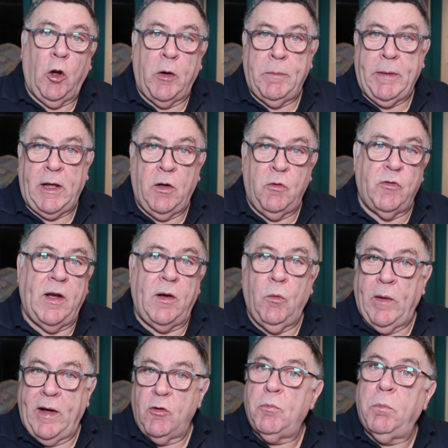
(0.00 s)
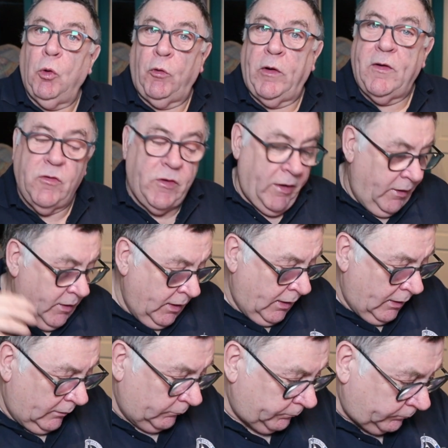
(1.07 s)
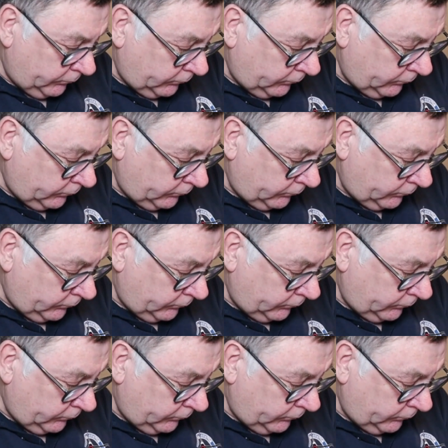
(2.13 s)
only be using it when it's plugged into the car.